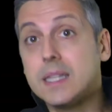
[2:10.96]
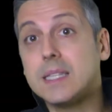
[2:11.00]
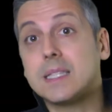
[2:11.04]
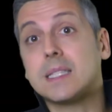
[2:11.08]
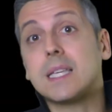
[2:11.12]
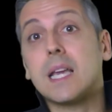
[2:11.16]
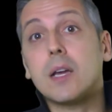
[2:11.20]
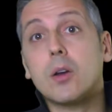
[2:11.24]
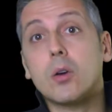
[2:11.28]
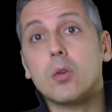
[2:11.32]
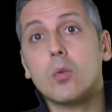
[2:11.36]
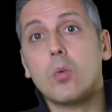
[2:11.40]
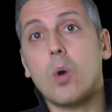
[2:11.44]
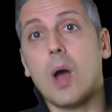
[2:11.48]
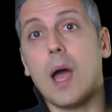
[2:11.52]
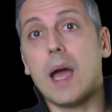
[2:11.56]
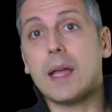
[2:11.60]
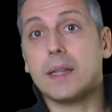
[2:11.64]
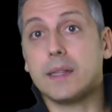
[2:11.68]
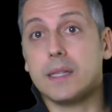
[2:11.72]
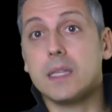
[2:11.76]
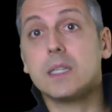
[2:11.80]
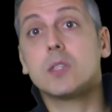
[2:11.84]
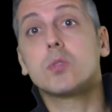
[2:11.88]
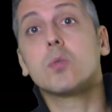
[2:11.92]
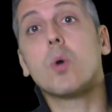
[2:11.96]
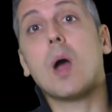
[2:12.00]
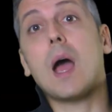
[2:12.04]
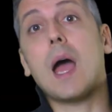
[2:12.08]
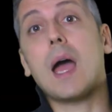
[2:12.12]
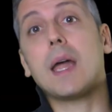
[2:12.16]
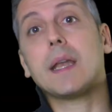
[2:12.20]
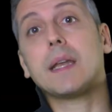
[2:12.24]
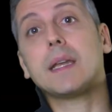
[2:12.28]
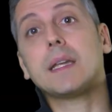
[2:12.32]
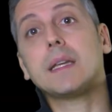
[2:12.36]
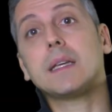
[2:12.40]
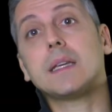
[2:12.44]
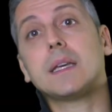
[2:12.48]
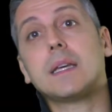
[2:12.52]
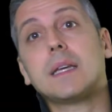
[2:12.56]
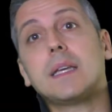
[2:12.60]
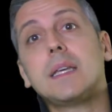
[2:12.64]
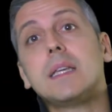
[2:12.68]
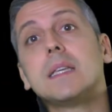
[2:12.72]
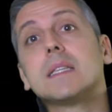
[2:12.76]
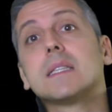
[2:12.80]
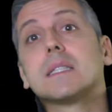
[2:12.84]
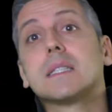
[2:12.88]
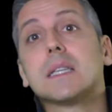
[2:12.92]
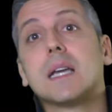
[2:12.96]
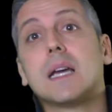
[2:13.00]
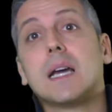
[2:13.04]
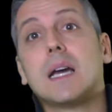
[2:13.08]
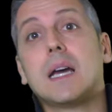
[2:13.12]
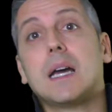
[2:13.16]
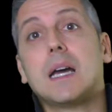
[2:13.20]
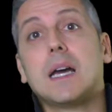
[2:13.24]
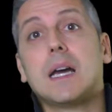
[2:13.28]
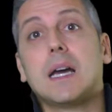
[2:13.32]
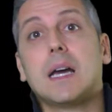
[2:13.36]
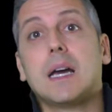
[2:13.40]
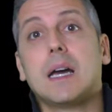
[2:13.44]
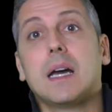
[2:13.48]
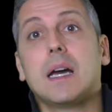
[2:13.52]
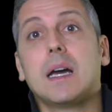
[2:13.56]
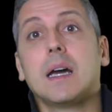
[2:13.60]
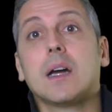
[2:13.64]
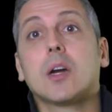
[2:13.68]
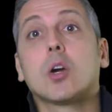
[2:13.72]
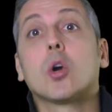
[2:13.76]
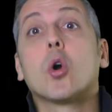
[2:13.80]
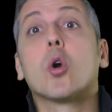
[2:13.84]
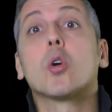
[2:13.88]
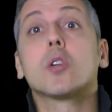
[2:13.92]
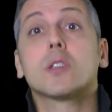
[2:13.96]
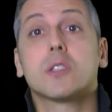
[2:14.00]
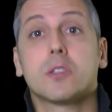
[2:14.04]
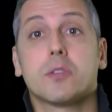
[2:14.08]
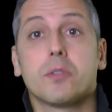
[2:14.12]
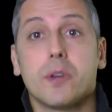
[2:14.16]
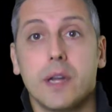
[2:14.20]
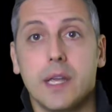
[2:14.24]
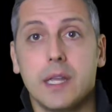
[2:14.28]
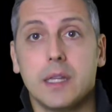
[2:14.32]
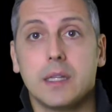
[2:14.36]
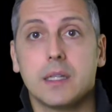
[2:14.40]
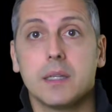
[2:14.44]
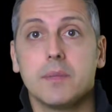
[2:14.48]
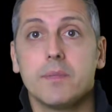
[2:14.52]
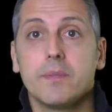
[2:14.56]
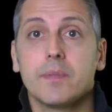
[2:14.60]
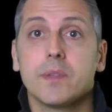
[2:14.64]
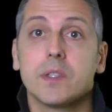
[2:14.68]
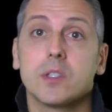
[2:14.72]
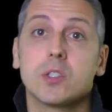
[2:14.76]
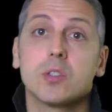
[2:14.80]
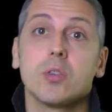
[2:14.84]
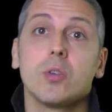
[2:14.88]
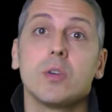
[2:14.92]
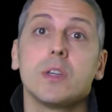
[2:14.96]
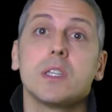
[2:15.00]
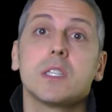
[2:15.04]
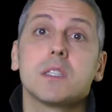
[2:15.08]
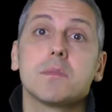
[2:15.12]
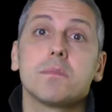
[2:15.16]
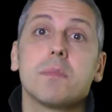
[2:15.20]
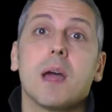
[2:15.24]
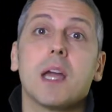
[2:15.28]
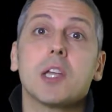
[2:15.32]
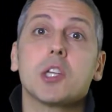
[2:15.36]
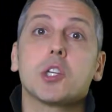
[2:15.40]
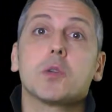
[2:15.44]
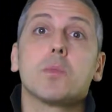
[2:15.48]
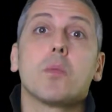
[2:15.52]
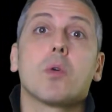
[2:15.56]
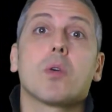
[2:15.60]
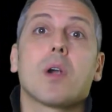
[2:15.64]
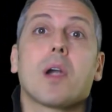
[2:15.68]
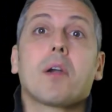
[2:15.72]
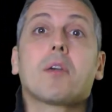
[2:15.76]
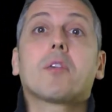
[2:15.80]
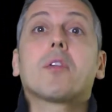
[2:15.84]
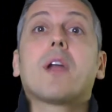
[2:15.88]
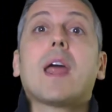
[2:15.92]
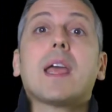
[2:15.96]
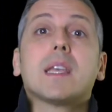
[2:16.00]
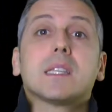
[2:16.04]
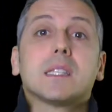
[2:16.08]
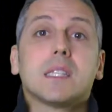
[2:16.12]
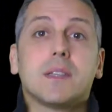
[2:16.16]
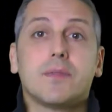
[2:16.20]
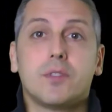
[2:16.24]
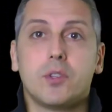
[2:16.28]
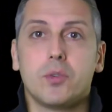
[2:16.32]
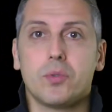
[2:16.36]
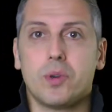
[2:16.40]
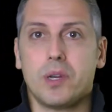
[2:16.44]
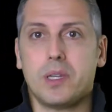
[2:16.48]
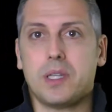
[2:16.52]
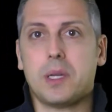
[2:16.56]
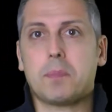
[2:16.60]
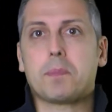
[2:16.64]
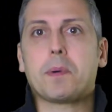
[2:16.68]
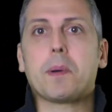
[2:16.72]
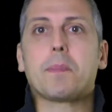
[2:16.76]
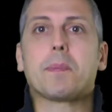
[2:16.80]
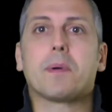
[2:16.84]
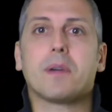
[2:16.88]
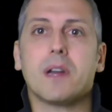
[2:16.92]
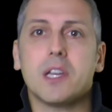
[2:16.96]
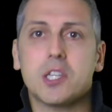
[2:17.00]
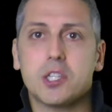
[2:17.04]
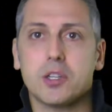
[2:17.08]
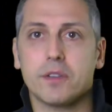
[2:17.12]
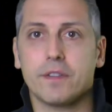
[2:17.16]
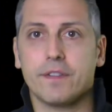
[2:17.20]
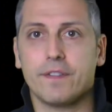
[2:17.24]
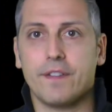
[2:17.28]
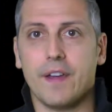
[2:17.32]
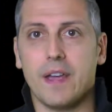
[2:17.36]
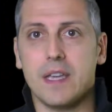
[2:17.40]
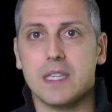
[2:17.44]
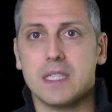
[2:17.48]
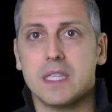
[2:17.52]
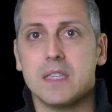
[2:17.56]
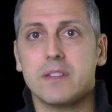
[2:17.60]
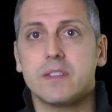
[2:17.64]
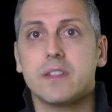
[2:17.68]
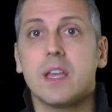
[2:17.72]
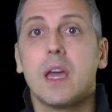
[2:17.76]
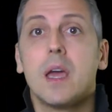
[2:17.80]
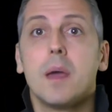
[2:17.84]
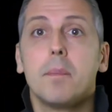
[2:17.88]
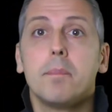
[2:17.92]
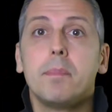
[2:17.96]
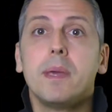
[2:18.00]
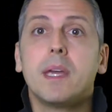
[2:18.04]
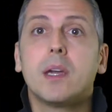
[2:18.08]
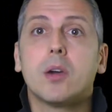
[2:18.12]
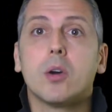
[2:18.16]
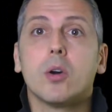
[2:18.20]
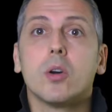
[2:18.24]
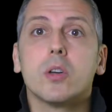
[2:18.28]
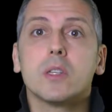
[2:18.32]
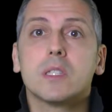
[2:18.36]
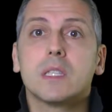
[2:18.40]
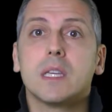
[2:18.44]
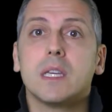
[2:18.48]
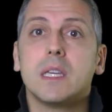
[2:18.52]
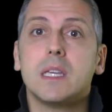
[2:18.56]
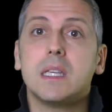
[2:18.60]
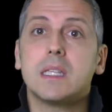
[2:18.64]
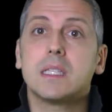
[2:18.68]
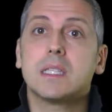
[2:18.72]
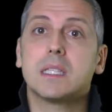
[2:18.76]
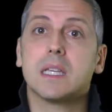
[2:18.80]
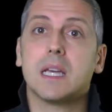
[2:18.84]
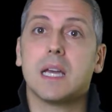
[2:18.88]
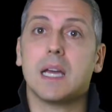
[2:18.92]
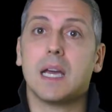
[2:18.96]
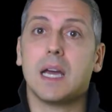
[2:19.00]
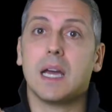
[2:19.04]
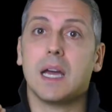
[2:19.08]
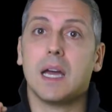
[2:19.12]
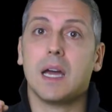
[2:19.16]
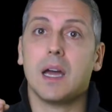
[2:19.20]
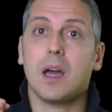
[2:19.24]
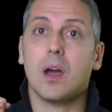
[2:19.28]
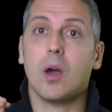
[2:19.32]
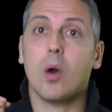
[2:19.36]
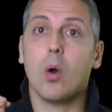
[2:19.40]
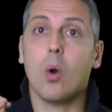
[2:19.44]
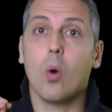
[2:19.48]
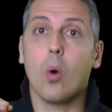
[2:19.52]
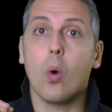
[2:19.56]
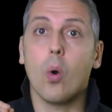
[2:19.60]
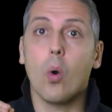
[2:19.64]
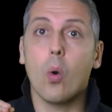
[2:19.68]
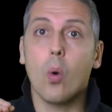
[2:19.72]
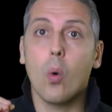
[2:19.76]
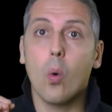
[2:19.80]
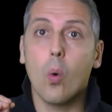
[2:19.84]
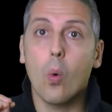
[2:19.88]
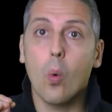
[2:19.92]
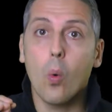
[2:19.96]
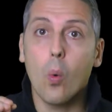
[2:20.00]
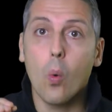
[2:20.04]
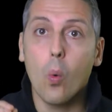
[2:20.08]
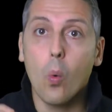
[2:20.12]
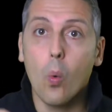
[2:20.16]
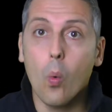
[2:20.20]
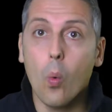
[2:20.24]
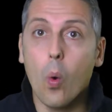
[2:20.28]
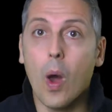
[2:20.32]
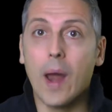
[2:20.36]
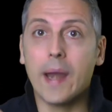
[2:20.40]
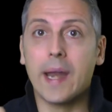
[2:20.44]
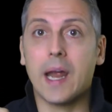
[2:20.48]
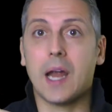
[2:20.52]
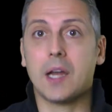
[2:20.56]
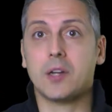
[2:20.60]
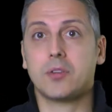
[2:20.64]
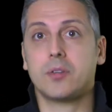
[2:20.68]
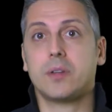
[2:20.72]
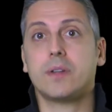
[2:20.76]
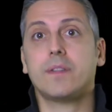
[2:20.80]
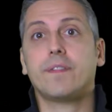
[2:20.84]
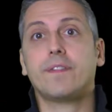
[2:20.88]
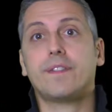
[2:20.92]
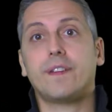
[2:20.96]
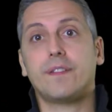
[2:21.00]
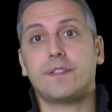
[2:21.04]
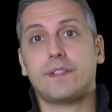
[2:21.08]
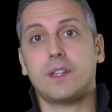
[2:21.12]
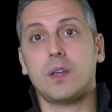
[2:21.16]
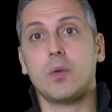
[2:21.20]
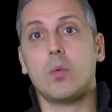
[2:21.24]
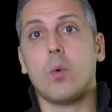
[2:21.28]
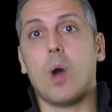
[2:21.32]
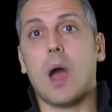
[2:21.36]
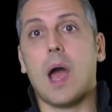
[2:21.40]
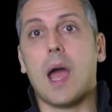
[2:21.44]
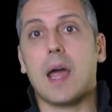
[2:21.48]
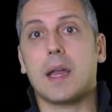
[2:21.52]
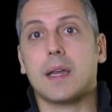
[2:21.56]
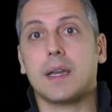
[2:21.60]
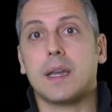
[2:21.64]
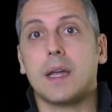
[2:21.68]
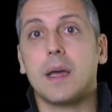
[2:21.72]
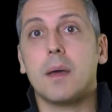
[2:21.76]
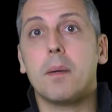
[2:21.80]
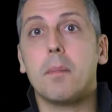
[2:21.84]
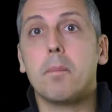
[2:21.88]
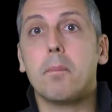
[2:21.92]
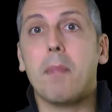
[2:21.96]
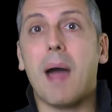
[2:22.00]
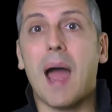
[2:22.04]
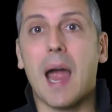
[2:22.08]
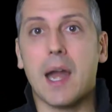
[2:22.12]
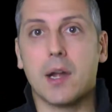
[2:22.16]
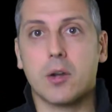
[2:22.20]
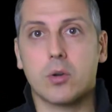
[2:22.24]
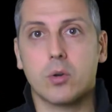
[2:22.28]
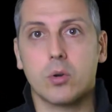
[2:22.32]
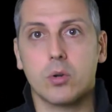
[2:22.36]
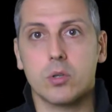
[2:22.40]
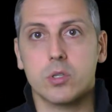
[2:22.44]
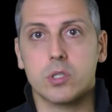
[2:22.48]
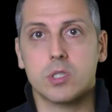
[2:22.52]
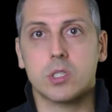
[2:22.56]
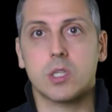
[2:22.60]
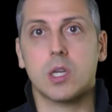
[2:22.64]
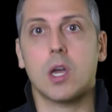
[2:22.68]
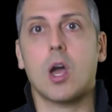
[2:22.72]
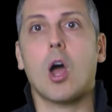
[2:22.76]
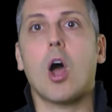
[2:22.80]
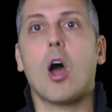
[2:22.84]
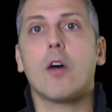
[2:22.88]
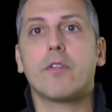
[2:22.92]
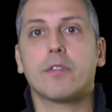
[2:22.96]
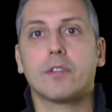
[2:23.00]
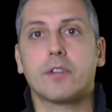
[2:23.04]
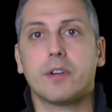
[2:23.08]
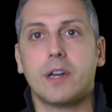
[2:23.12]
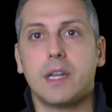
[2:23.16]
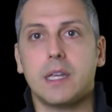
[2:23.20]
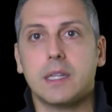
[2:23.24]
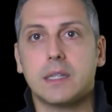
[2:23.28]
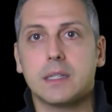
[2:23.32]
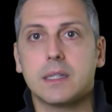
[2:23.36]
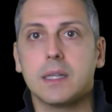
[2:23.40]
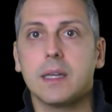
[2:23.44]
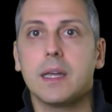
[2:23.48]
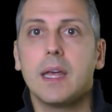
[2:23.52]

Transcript: the second one, this one, is coarse grit, so it's much more aggressive during the preparation phases because it's 151 microns of grit,